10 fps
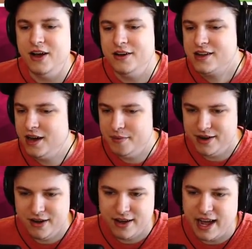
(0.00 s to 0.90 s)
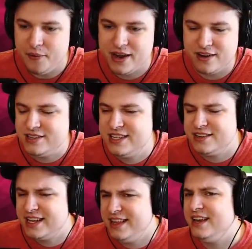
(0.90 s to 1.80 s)
Uncommon. Okay, we got
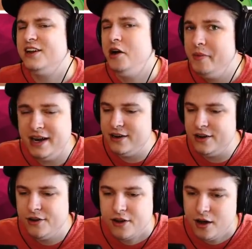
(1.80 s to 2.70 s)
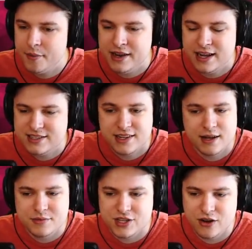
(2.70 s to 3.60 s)
ourselves, I think, a common uncommon last
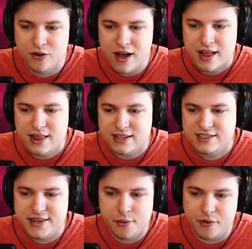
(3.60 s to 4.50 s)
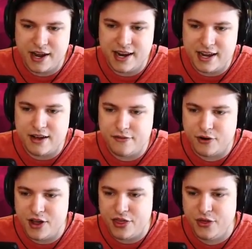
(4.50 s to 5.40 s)
time. So let's see what we're getting.
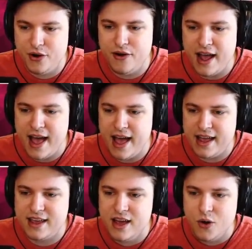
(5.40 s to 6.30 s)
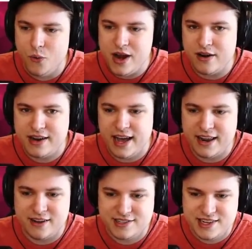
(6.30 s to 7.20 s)
For the third egg, we are
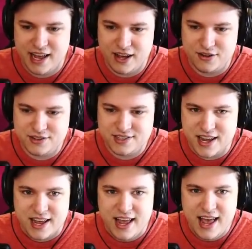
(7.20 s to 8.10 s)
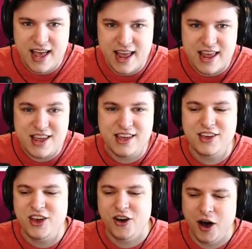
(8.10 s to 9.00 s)
getting ourselves a, Ooh, a common,
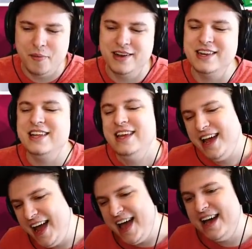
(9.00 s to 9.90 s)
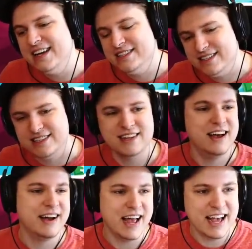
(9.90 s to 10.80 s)
common cat. cat.
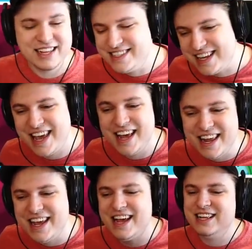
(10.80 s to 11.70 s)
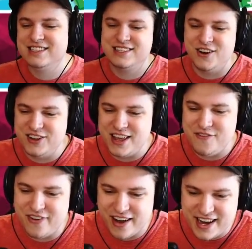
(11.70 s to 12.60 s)
Okay, it's a kitty. Aww. It's totally
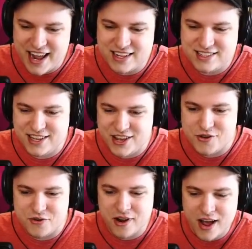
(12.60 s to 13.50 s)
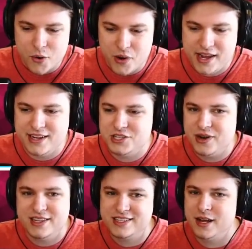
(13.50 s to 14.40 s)
fun. It's cute. We can
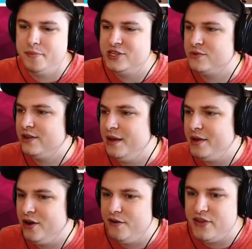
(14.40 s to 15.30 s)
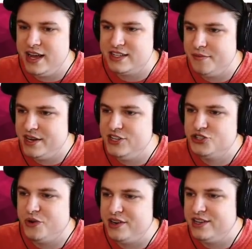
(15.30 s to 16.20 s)
dress it up as well. Let me know if you guys have been
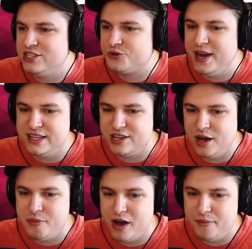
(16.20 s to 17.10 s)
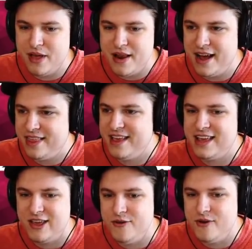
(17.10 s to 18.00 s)
enjoying the dress up update. I
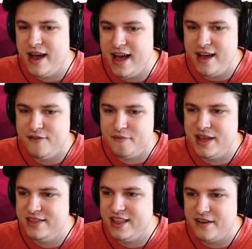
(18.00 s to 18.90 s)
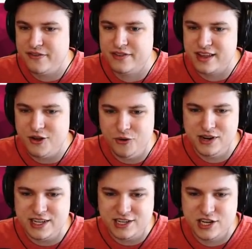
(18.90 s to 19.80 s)
think you have been, definitely. Oh,
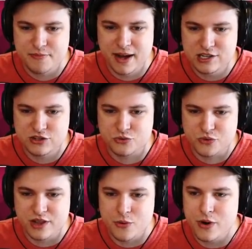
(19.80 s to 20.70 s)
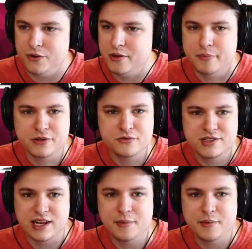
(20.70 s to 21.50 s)
this actually matches really well, the blue set.